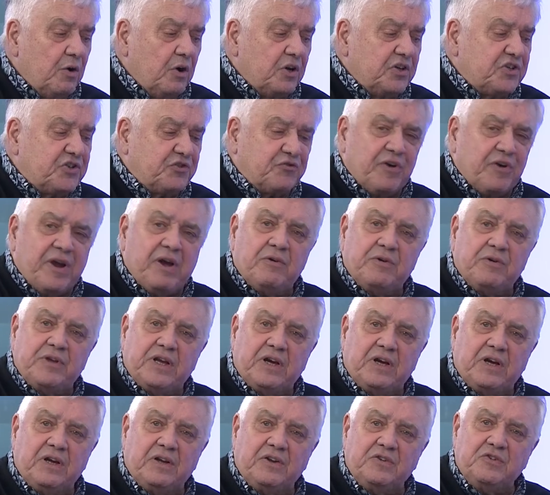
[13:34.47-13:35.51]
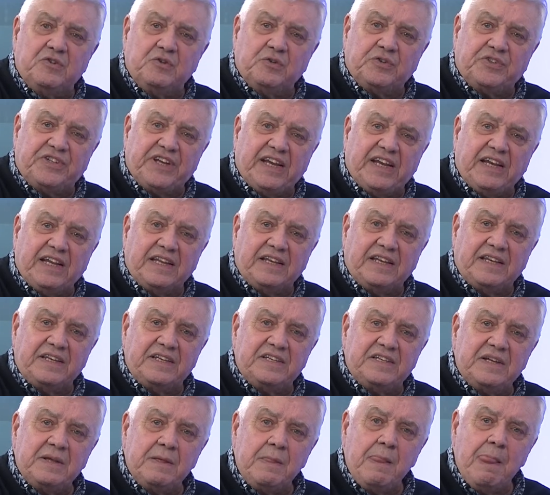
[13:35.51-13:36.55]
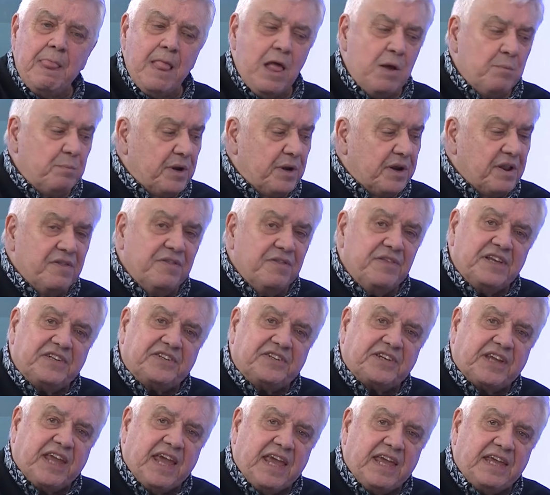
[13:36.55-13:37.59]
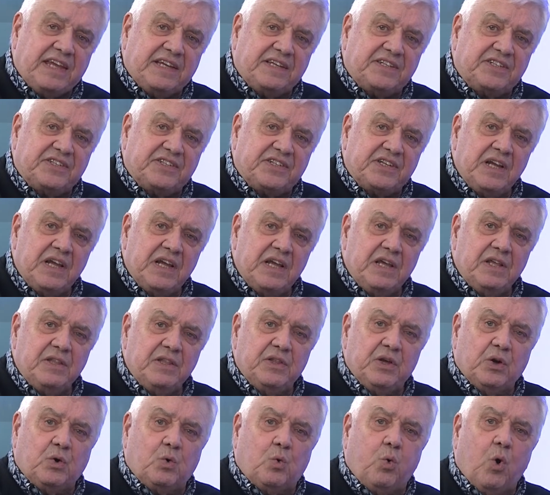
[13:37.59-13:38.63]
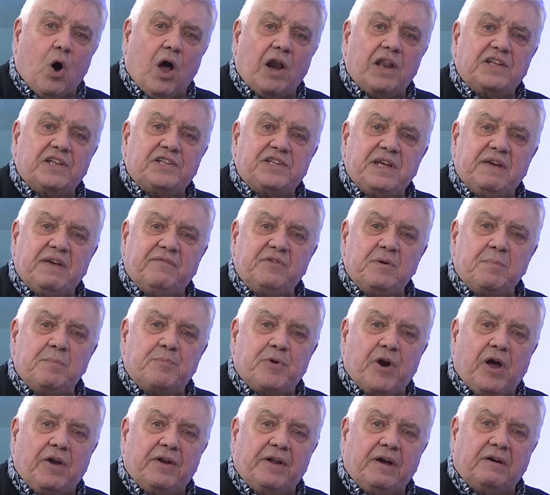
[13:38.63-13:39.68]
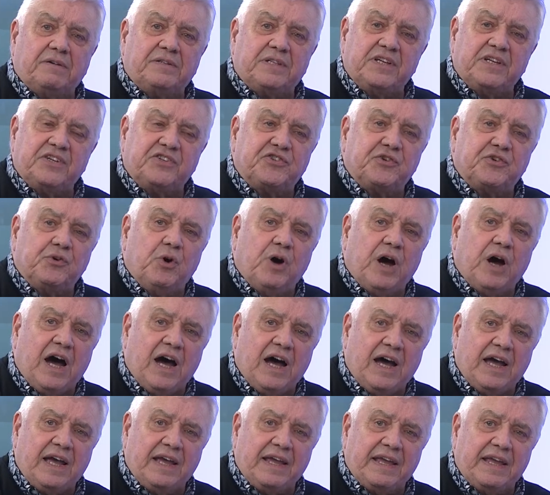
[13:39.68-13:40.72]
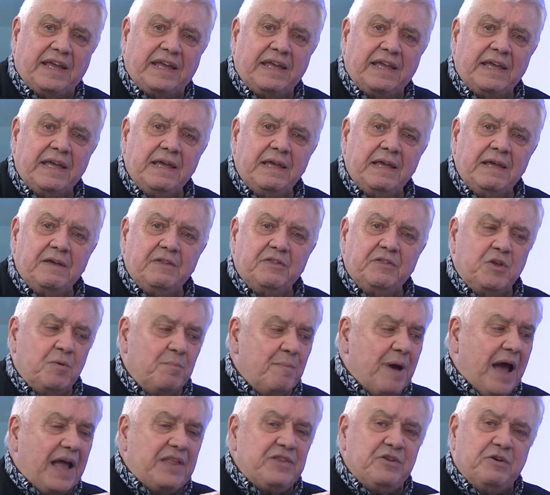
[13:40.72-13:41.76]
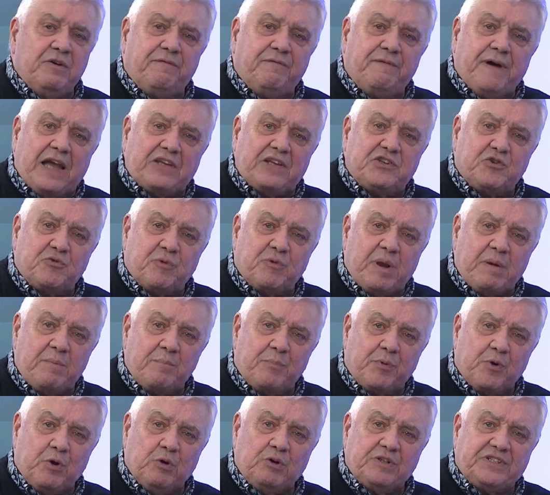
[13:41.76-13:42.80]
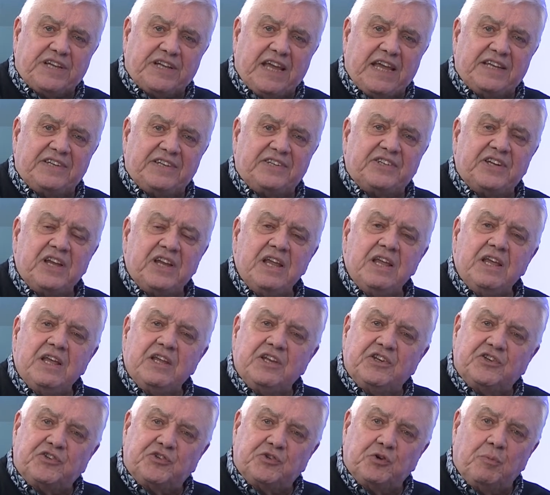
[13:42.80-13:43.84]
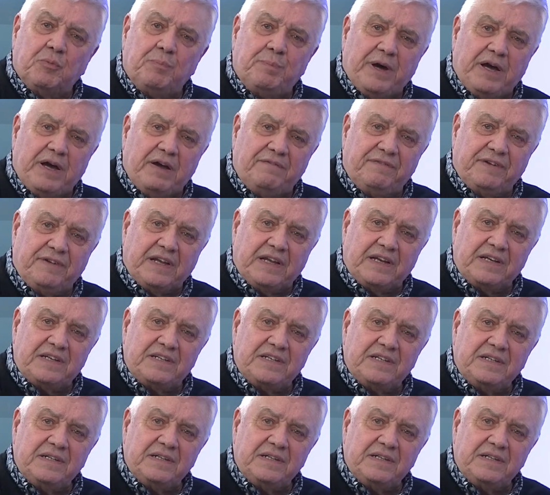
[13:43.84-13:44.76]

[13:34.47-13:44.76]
Australia or New Zealand. But in this case, the quality of the product is so high, the manufacturing process is so perfect,